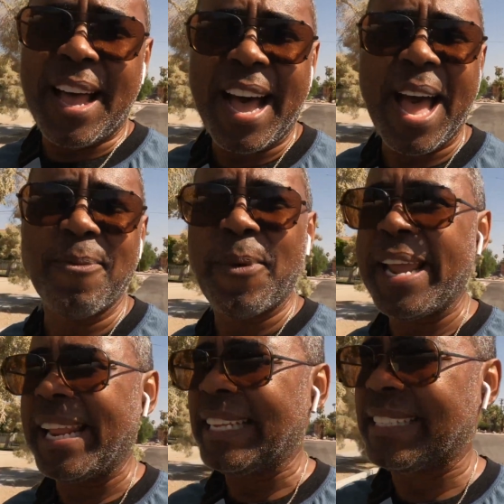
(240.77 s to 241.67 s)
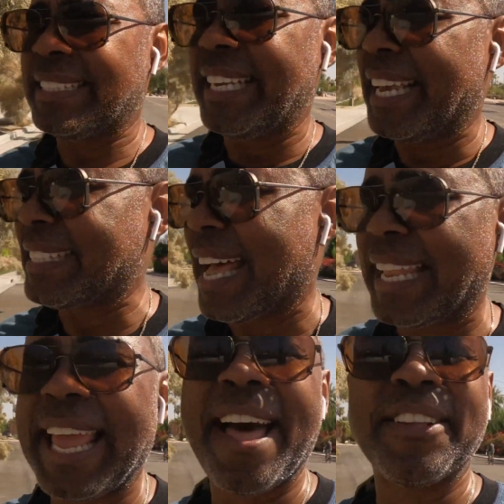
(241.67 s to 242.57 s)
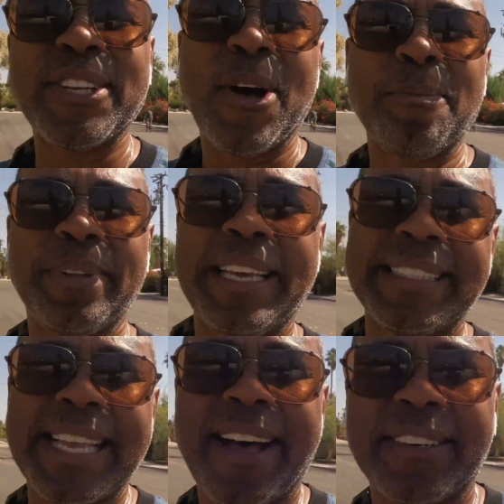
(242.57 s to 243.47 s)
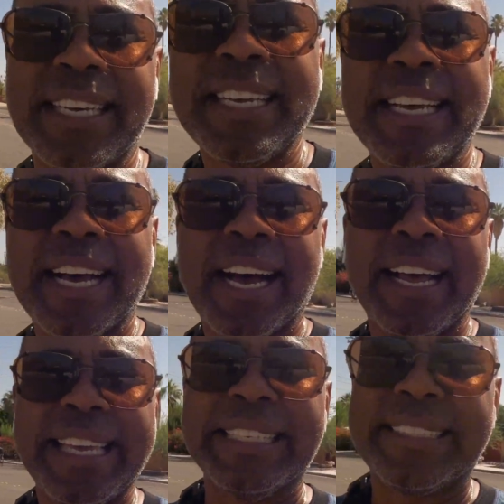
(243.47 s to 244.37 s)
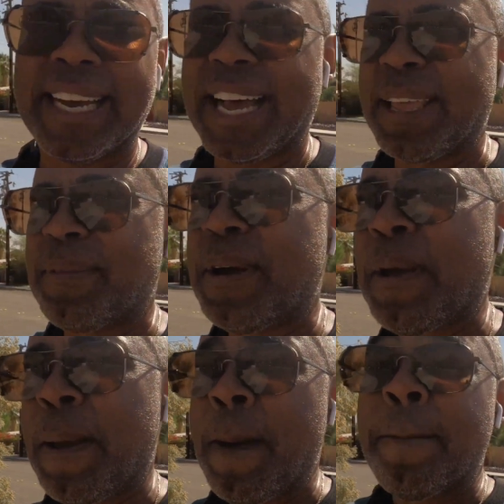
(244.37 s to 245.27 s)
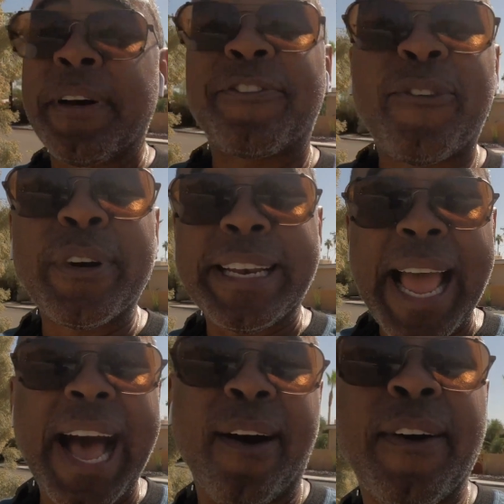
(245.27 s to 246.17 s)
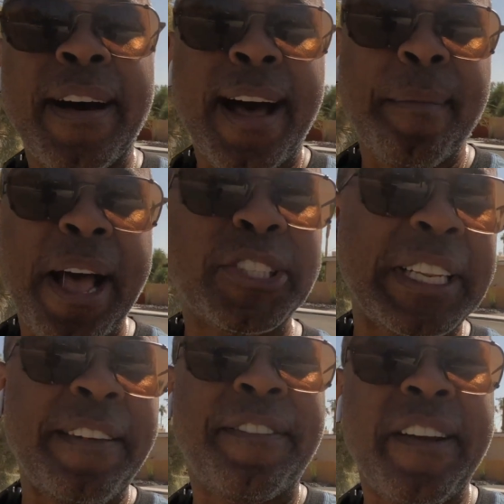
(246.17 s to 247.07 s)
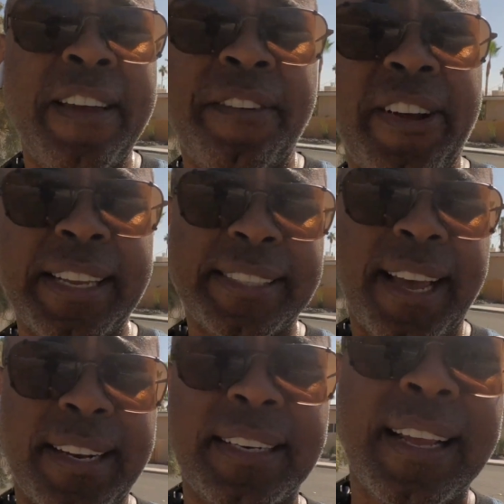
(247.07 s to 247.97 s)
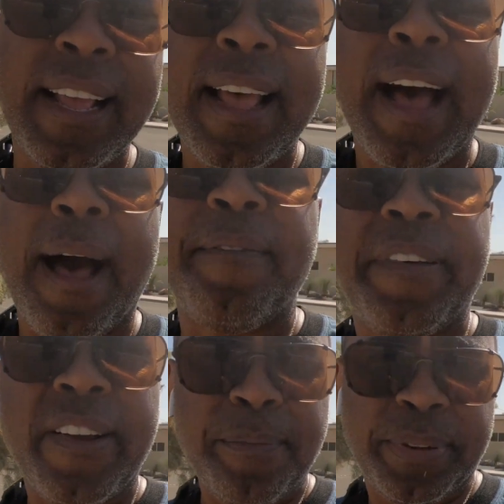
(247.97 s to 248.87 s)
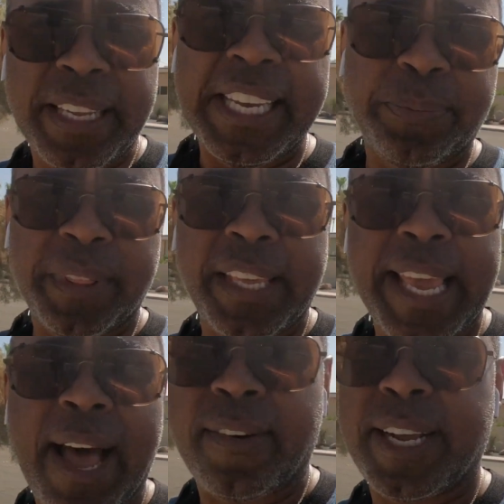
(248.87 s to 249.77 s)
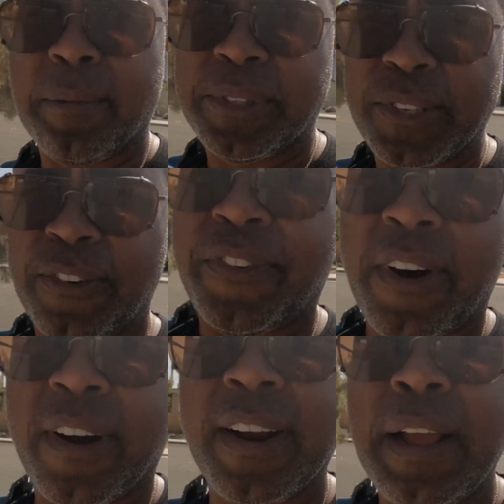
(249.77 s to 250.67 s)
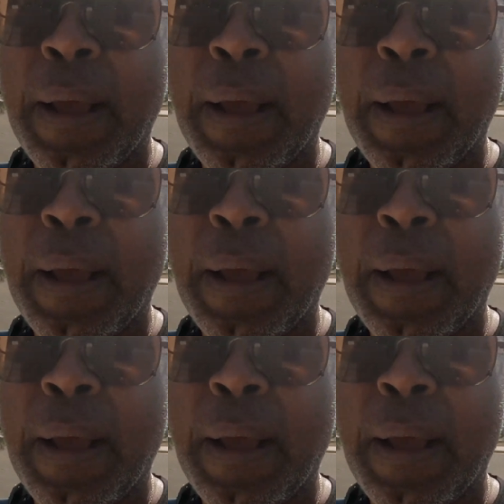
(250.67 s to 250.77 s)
I'm waiting to see exactly how this all plays out in time. But for now, I'm actually very, very excited. I'm very pleased with the outcome so far.